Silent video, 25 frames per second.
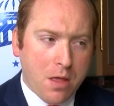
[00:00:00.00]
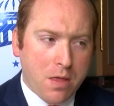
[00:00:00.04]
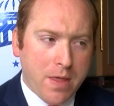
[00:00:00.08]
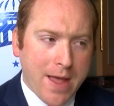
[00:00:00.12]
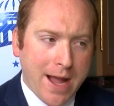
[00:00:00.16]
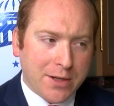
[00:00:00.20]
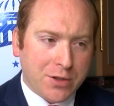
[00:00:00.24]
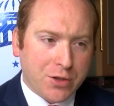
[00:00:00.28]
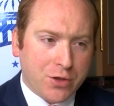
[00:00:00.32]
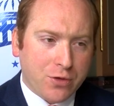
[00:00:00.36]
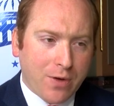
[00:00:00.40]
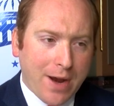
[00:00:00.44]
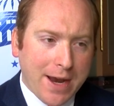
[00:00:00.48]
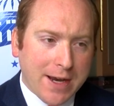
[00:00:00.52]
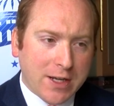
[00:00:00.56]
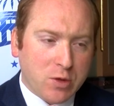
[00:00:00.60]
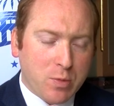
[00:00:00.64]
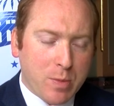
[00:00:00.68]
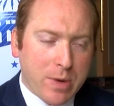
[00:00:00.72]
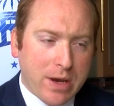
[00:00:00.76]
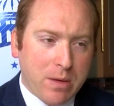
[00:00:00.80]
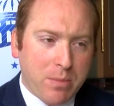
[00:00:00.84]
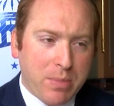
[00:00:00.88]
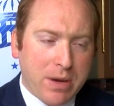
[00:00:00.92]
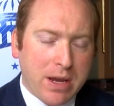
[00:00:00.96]
That strikes
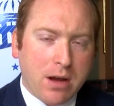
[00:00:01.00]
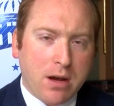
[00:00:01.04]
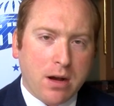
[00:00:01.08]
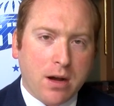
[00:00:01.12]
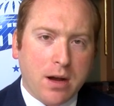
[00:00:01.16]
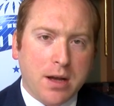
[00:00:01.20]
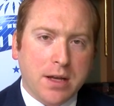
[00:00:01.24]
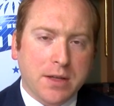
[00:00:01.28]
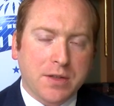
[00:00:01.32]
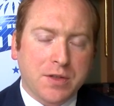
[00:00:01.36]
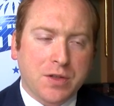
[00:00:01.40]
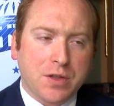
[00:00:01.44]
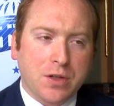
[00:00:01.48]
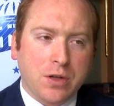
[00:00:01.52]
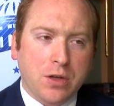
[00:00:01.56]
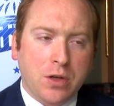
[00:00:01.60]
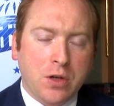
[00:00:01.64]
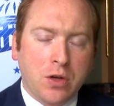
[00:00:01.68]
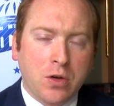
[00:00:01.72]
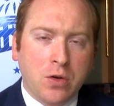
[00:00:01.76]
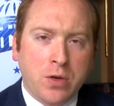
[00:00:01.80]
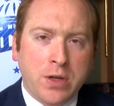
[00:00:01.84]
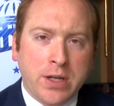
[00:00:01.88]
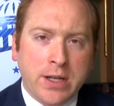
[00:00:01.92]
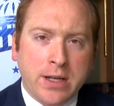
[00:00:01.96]
me because
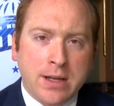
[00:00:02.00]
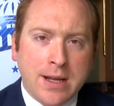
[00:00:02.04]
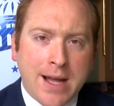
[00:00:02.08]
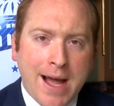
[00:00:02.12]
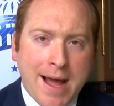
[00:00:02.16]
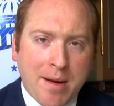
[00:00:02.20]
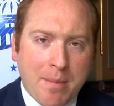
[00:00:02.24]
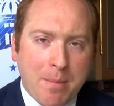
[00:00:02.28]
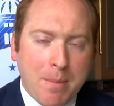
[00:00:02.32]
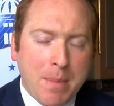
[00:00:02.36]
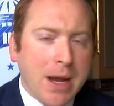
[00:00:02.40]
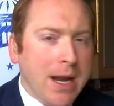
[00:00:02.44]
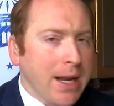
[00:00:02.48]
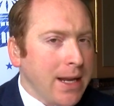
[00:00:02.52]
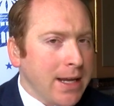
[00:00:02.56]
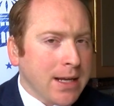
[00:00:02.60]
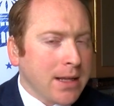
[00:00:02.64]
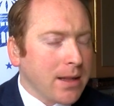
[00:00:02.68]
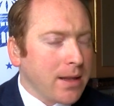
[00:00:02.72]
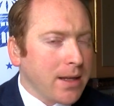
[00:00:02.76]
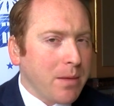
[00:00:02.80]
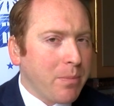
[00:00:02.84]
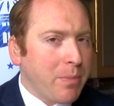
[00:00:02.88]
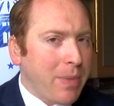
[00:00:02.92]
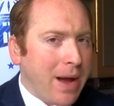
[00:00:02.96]
you did not
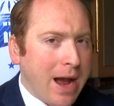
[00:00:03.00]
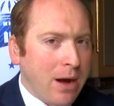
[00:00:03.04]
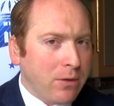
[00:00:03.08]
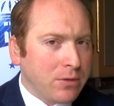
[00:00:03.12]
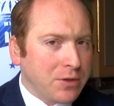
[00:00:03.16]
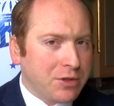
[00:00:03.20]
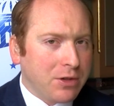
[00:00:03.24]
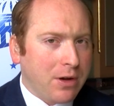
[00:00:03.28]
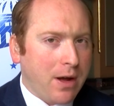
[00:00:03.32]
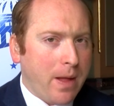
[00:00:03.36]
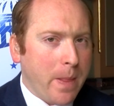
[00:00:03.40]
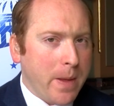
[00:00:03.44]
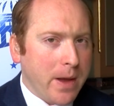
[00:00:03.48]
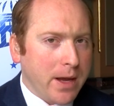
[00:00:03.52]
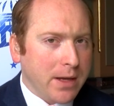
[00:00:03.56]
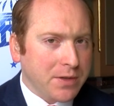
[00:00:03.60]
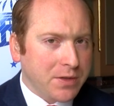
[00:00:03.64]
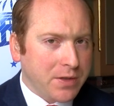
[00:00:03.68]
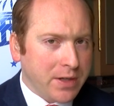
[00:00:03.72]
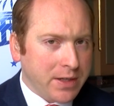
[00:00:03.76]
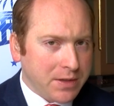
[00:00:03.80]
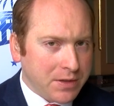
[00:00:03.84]
immediately pounce on this.